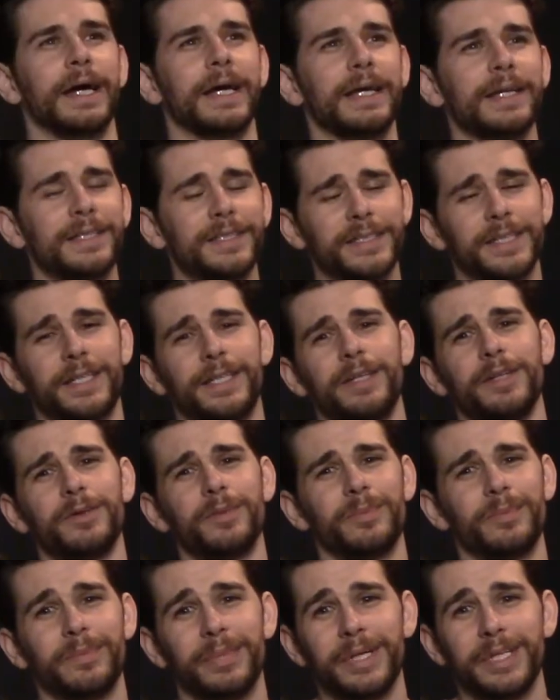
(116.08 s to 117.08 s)
guess
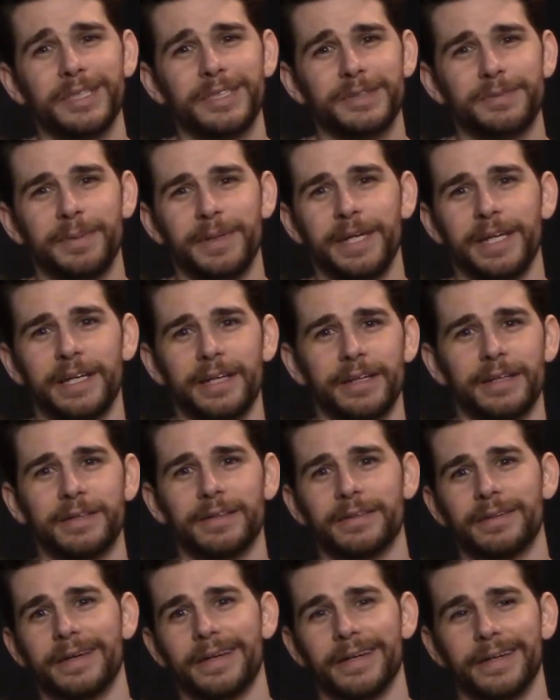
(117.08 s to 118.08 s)
cute beats
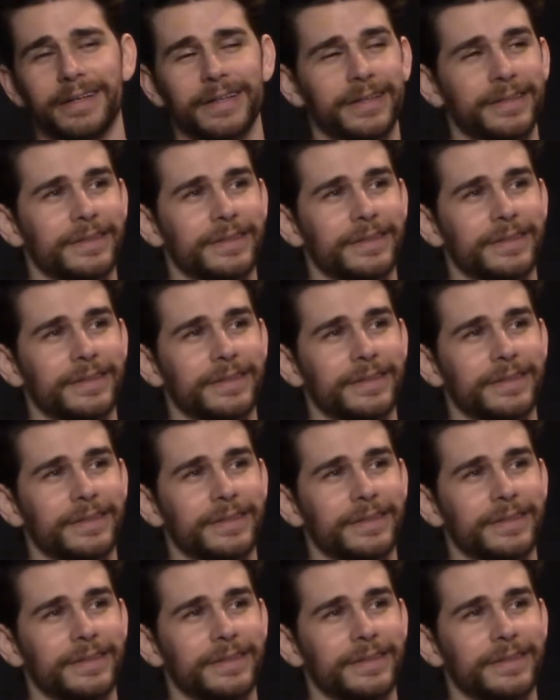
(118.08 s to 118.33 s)
being like